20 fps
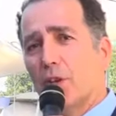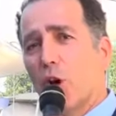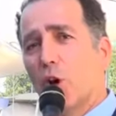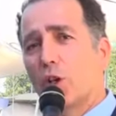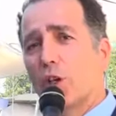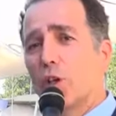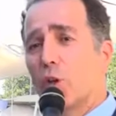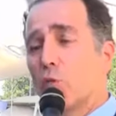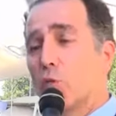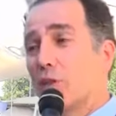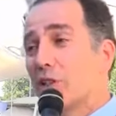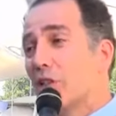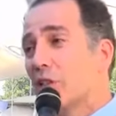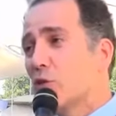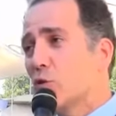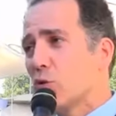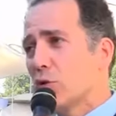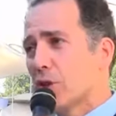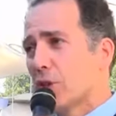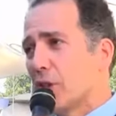ocular
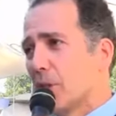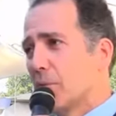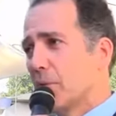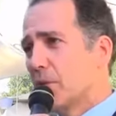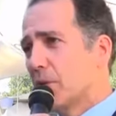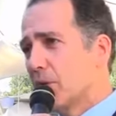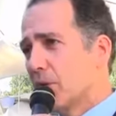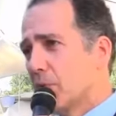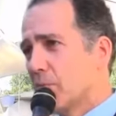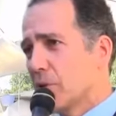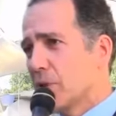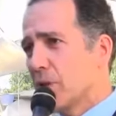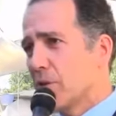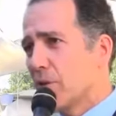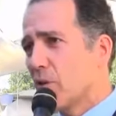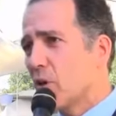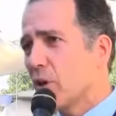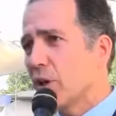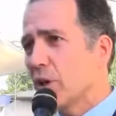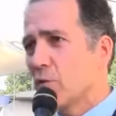residual astigmatism. So
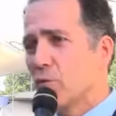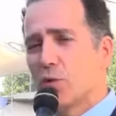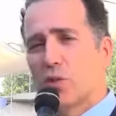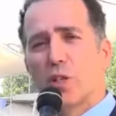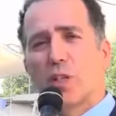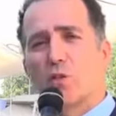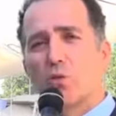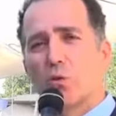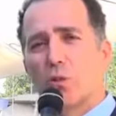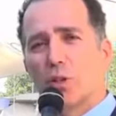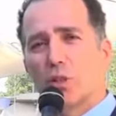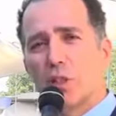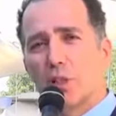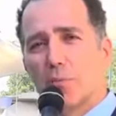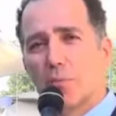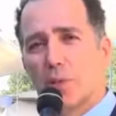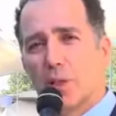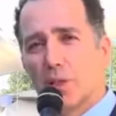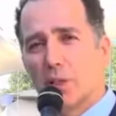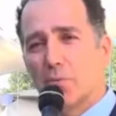the ocular residual
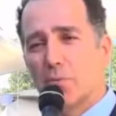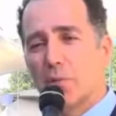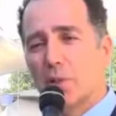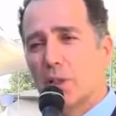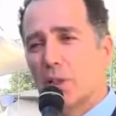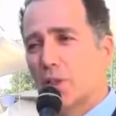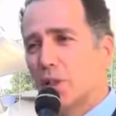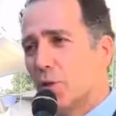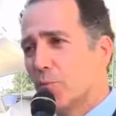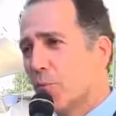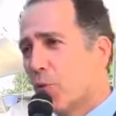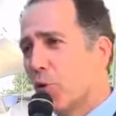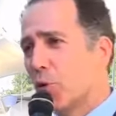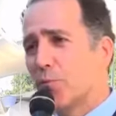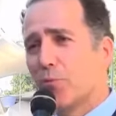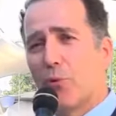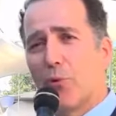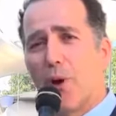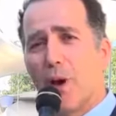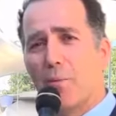astigmatism is an
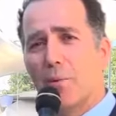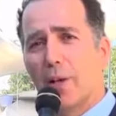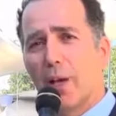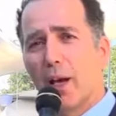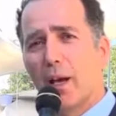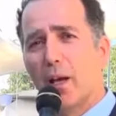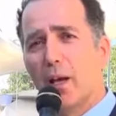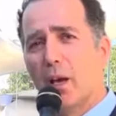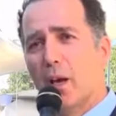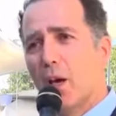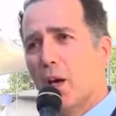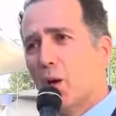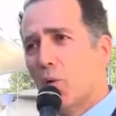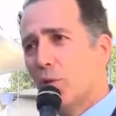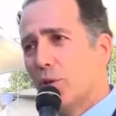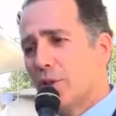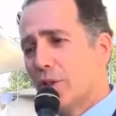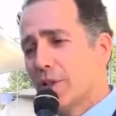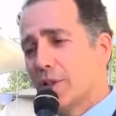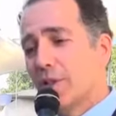important parameter,
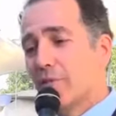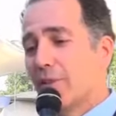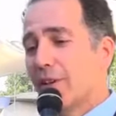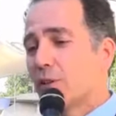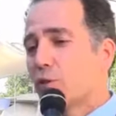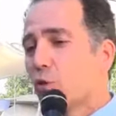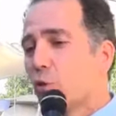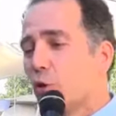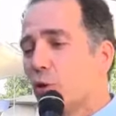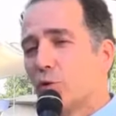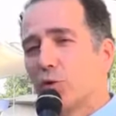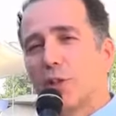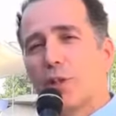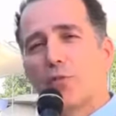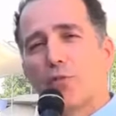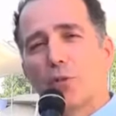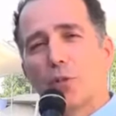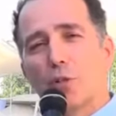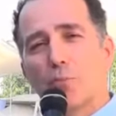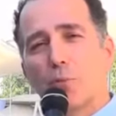which is the vectorial
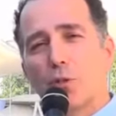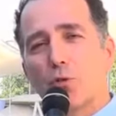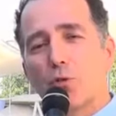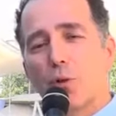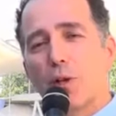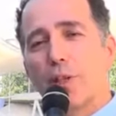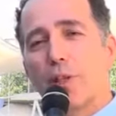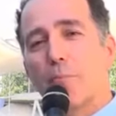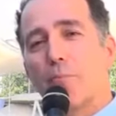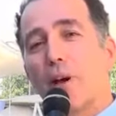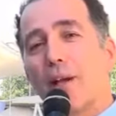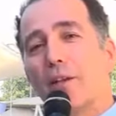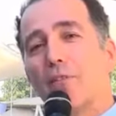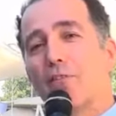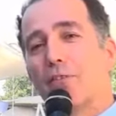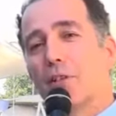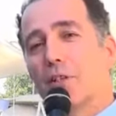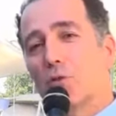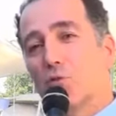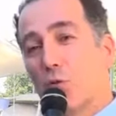difference between the
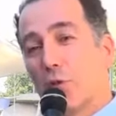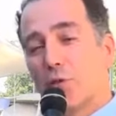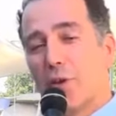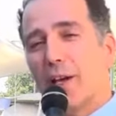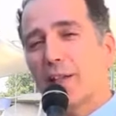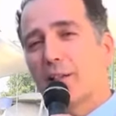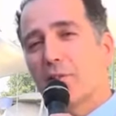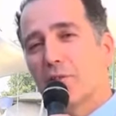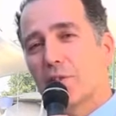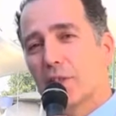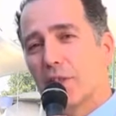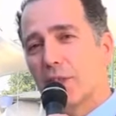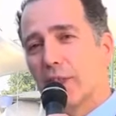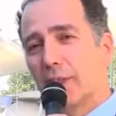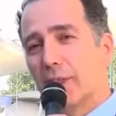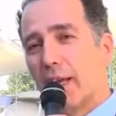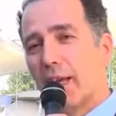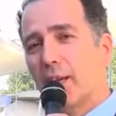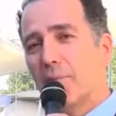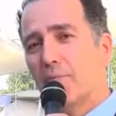manifest refractive
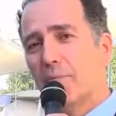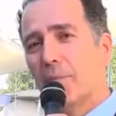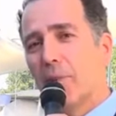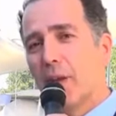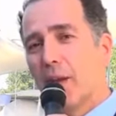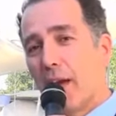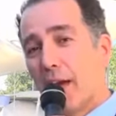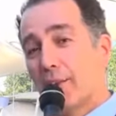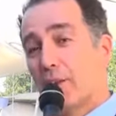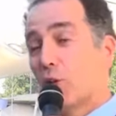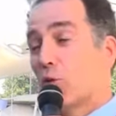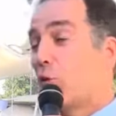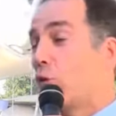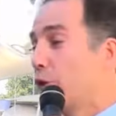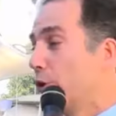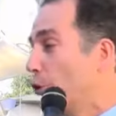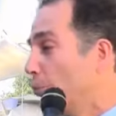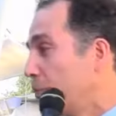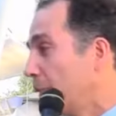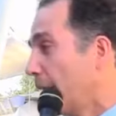cylinder at the
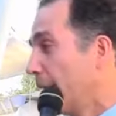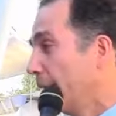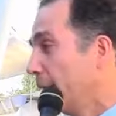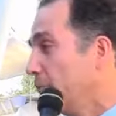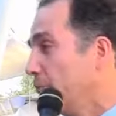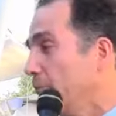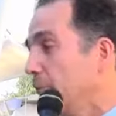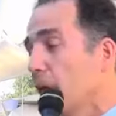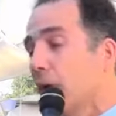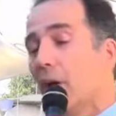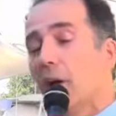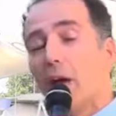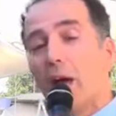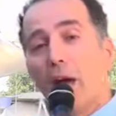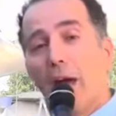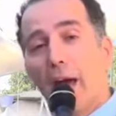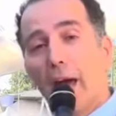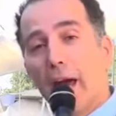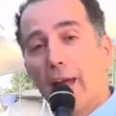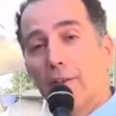corneal plane
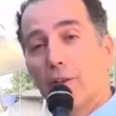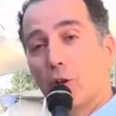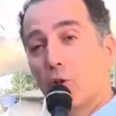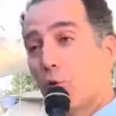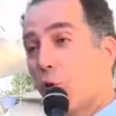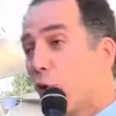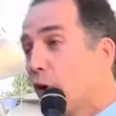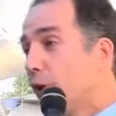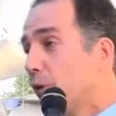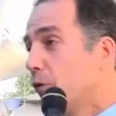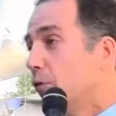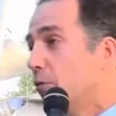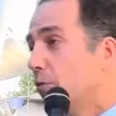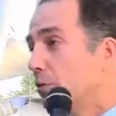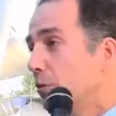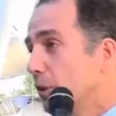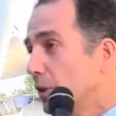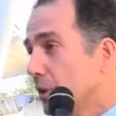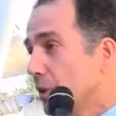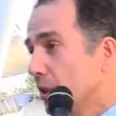and the corneal
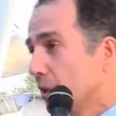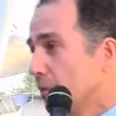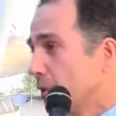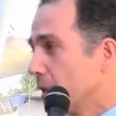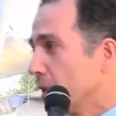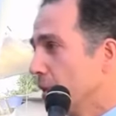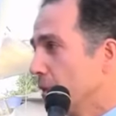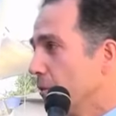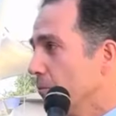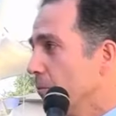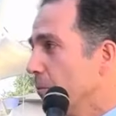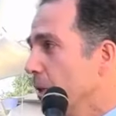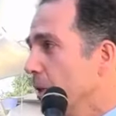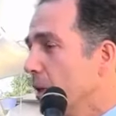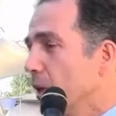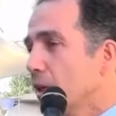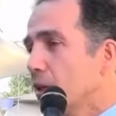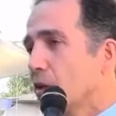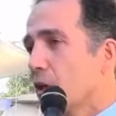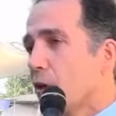astigmatism.
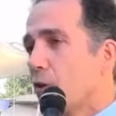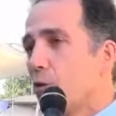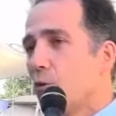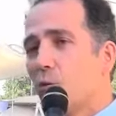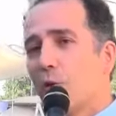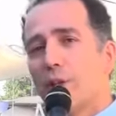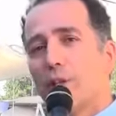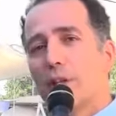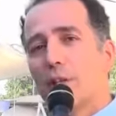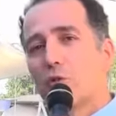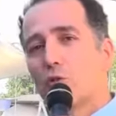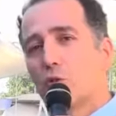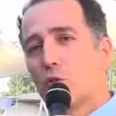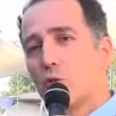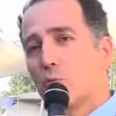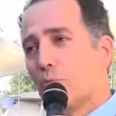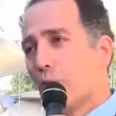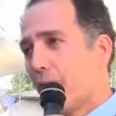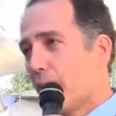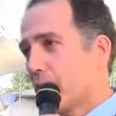So when these
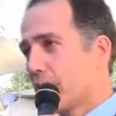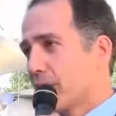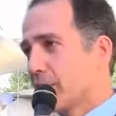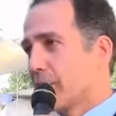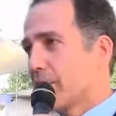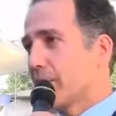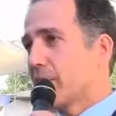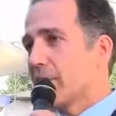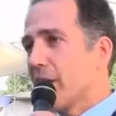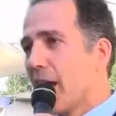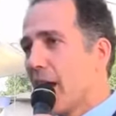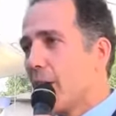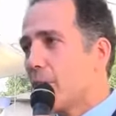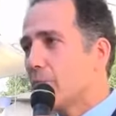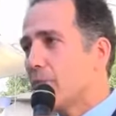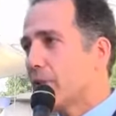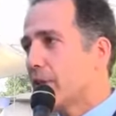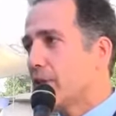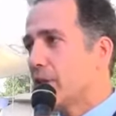two parameters are the same,